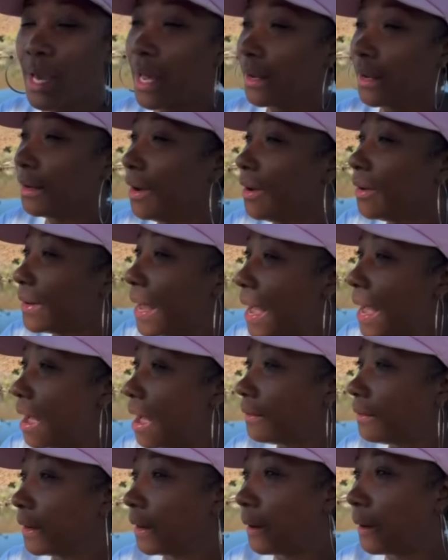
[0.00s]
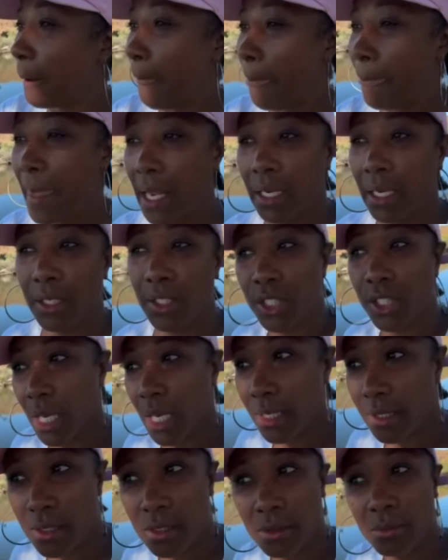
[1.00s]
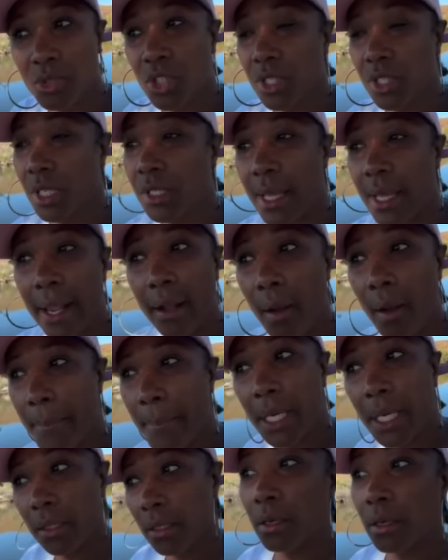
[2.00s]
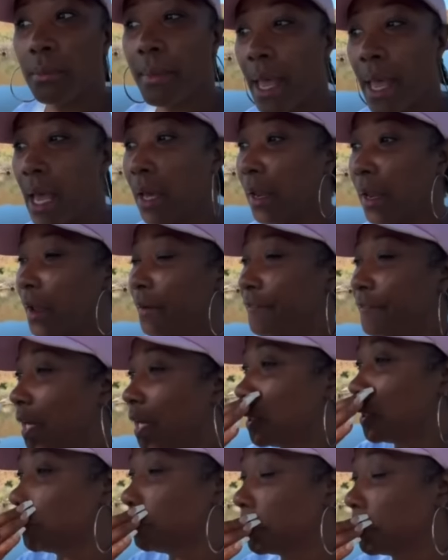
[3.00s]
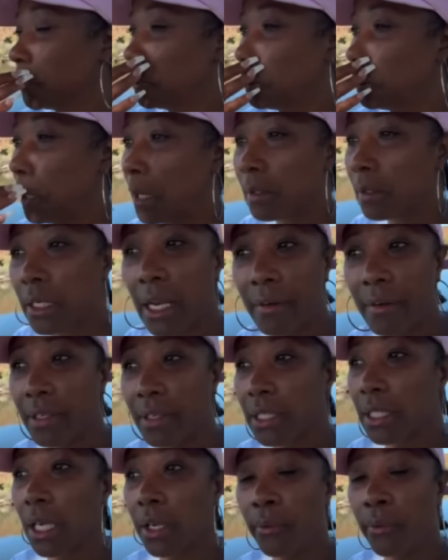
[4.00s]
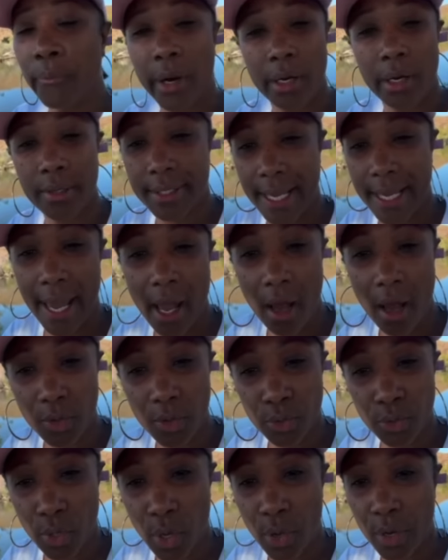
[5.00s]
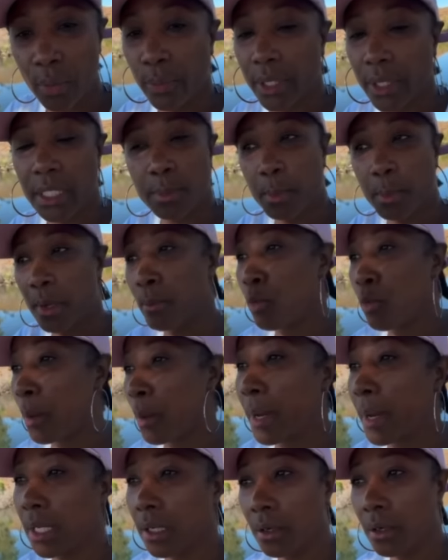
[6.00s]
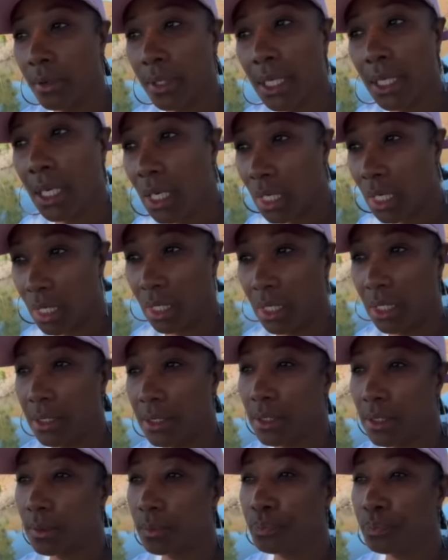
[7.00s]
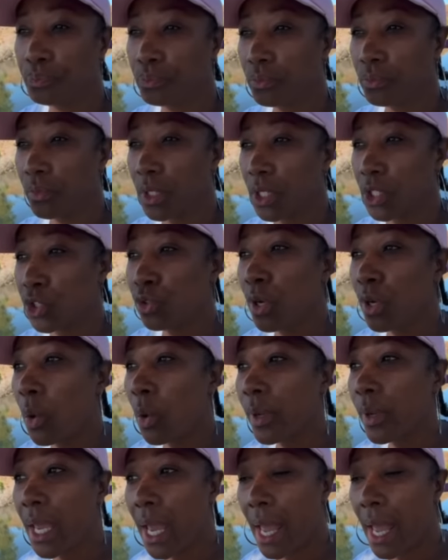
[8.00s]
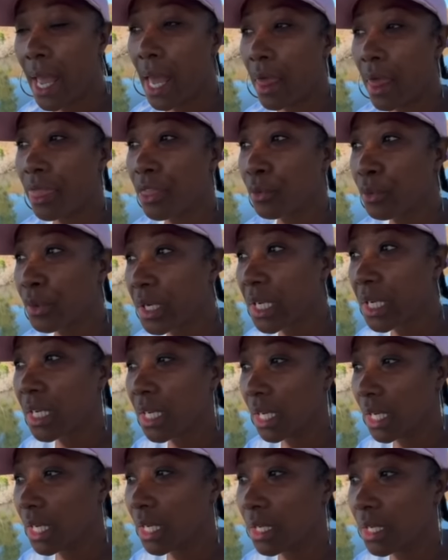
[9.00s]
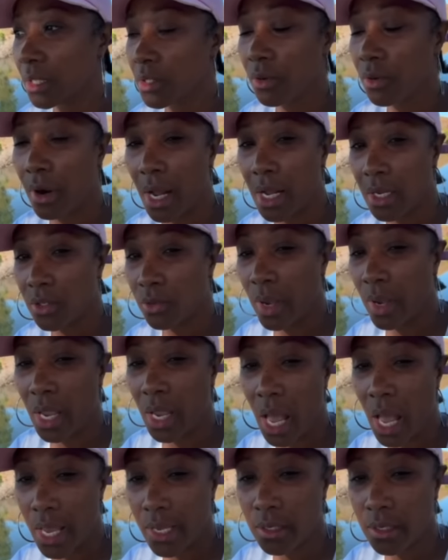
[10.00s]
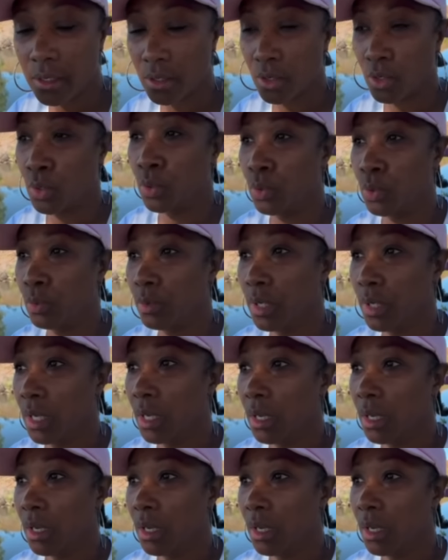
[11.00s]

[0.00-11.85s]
you got to go down there and, and adjust some shit. They're going to be a little mad at first, but you know, then everything works out. You know, then we can spend more money on the kids. Because, you know, we had three kids graduate high school.